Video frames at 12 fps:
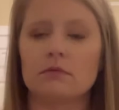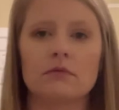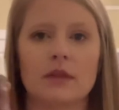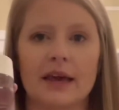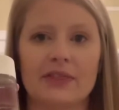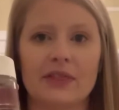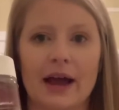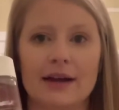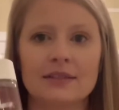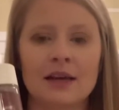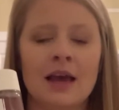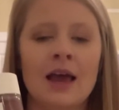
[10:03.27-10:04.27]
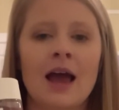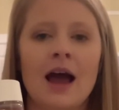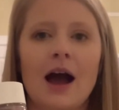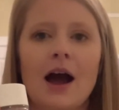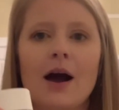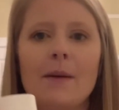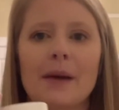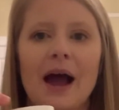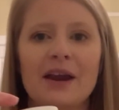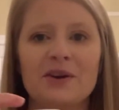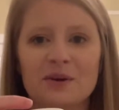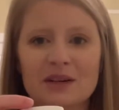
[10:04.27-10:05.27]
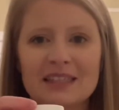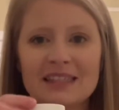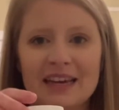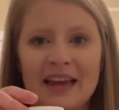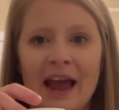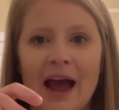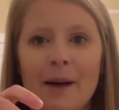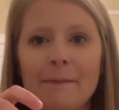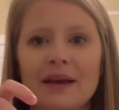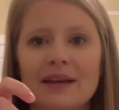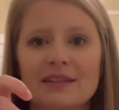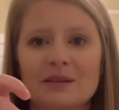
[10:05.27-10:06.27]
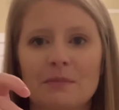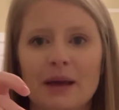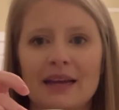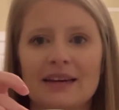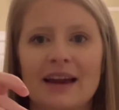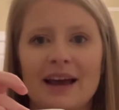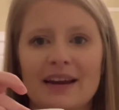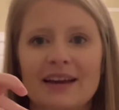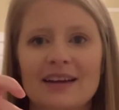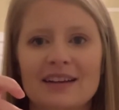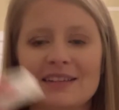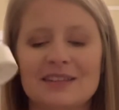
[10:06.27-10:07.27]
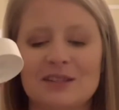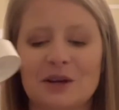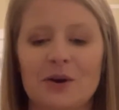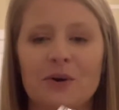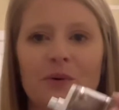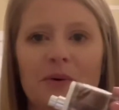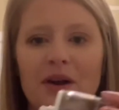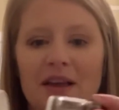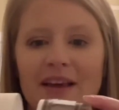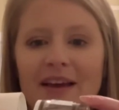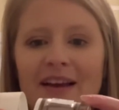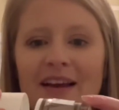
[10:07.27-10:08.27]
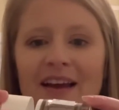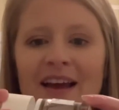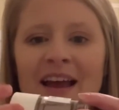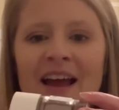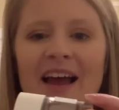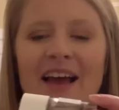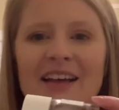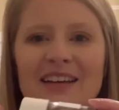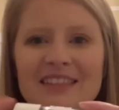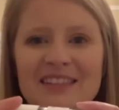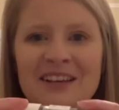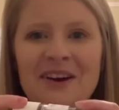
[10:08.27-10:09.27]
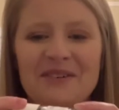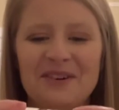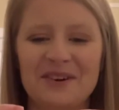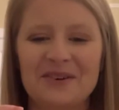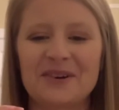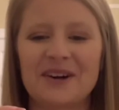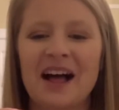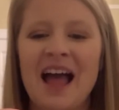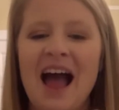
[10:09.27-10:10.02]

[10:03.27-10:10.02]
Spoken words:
like that. I noticed the cap is magnetic, so like it's so cool.